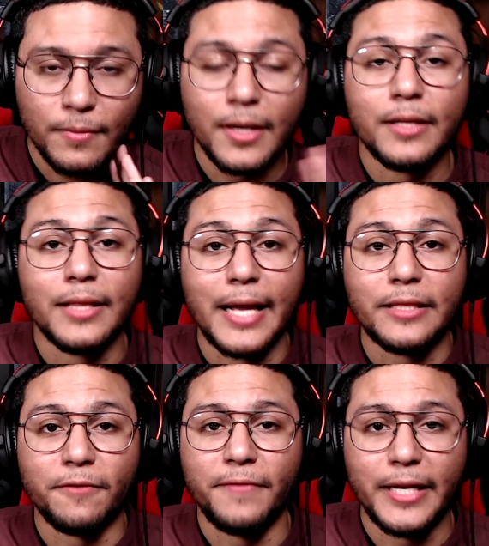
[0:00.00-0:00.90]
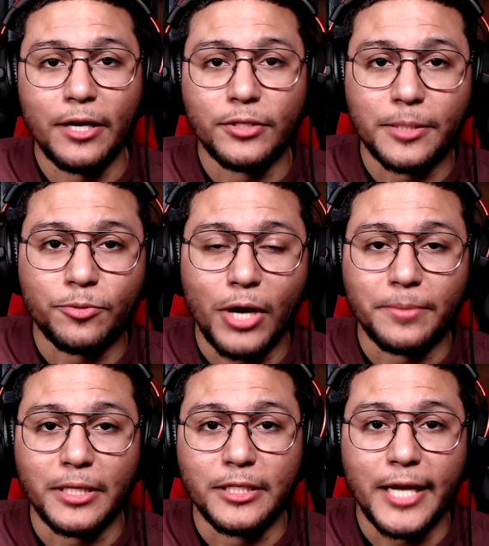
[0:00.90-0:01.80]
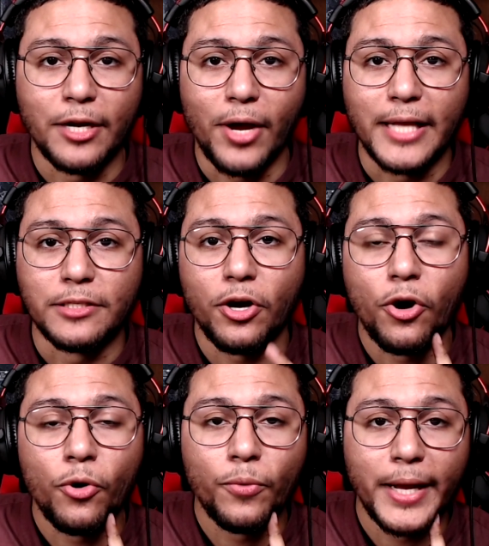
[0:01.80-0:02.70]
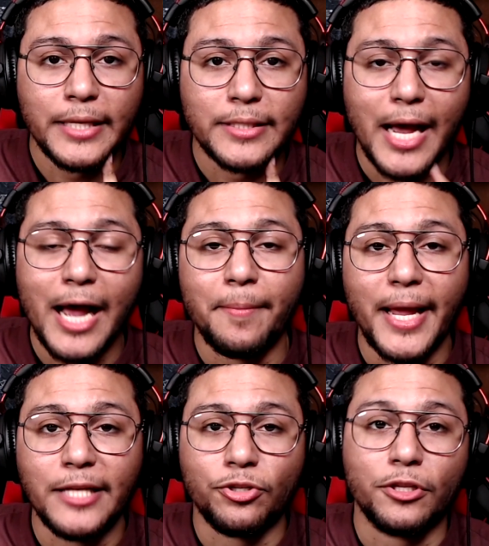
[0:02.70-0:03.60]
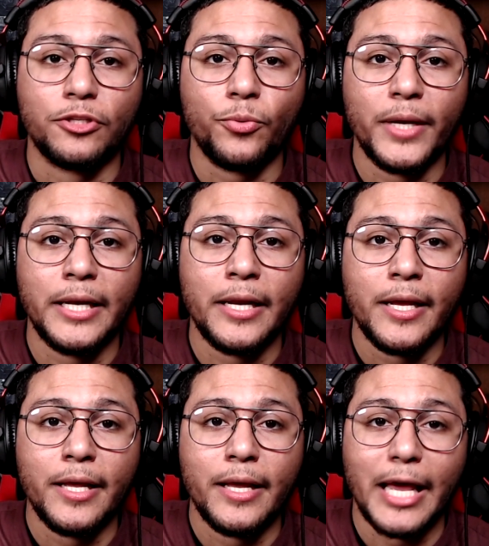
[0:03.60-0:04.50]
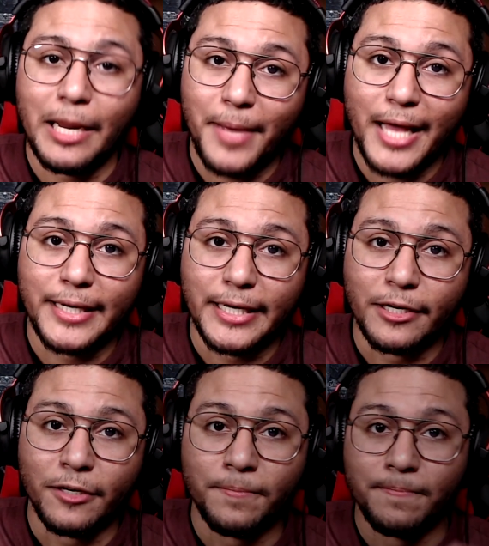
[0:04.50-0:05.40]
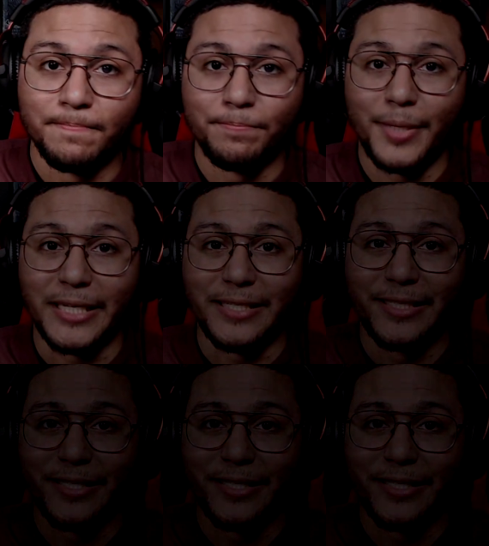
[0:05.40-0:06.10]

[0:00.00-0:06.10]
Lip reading: Like the video and subscribe to the channel. As always, I'm Angel the Twin, and I'm out of here. Peace.